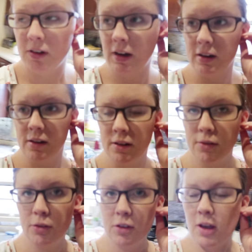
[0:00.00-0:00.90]

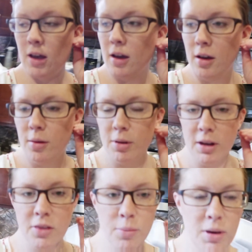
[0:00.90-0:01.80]
Detectives. Um, I
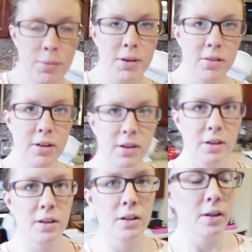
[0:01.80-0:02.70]
got the babies in
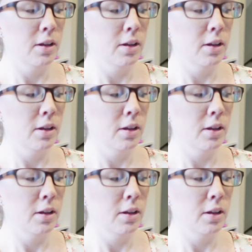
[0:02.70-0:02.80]
a